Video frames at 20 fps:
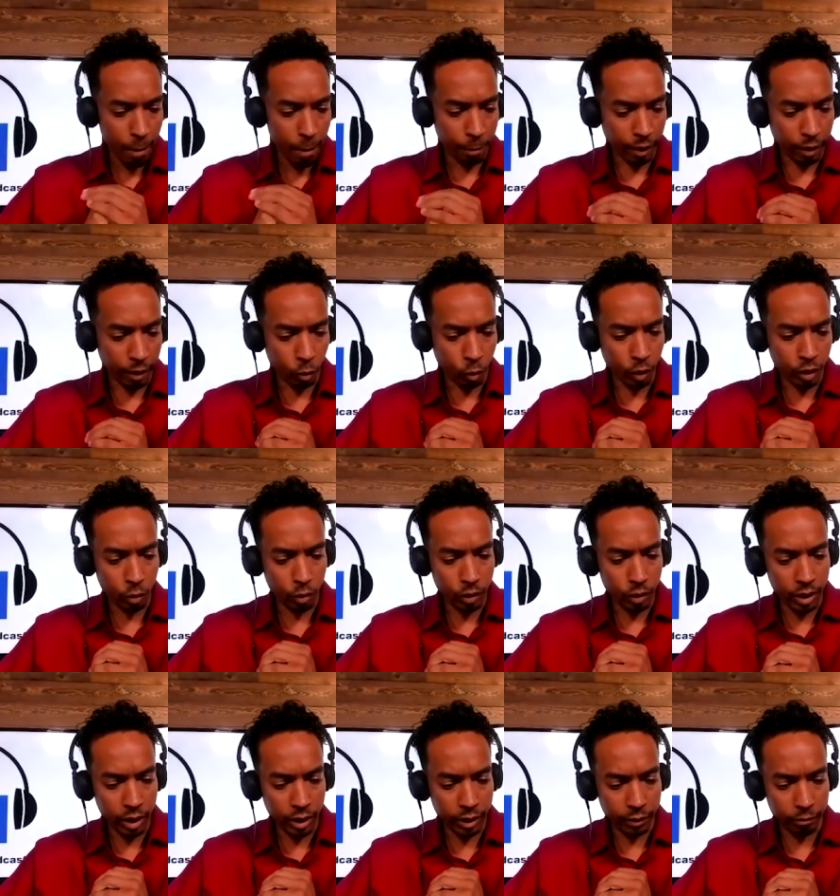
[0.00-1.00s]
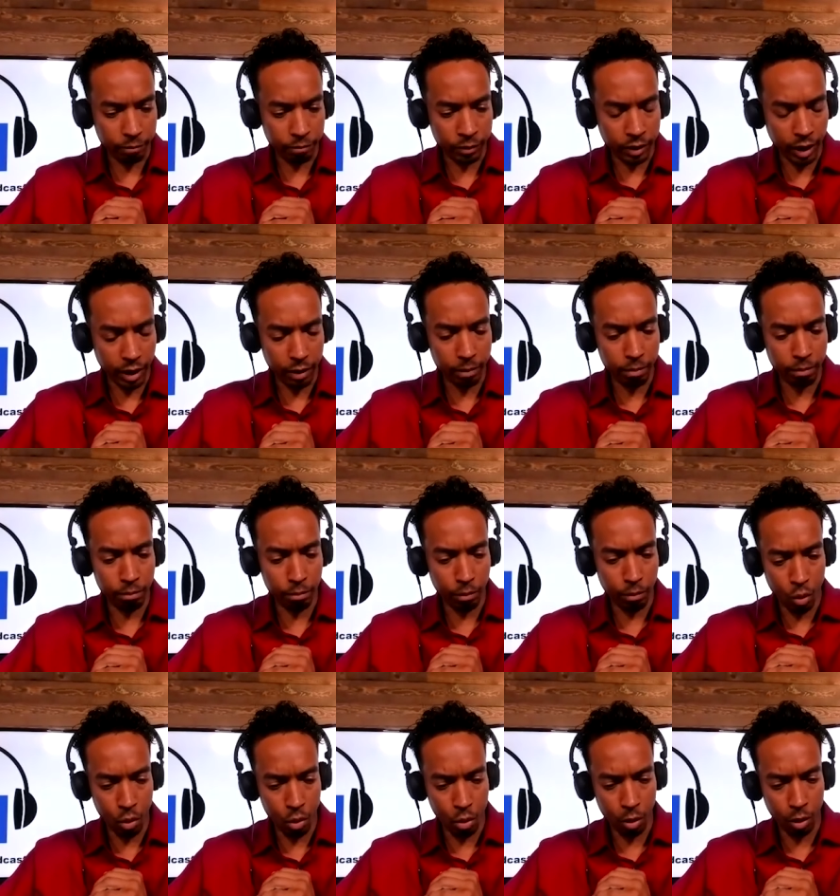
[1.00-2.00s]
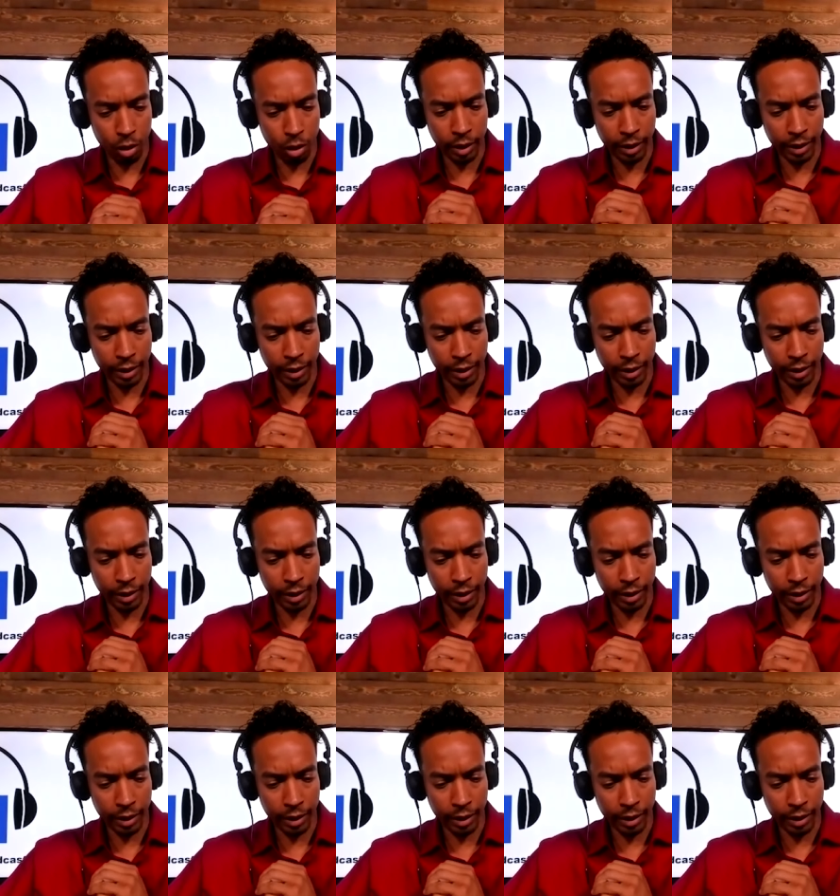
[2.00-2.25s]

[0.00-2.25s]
but what we had done more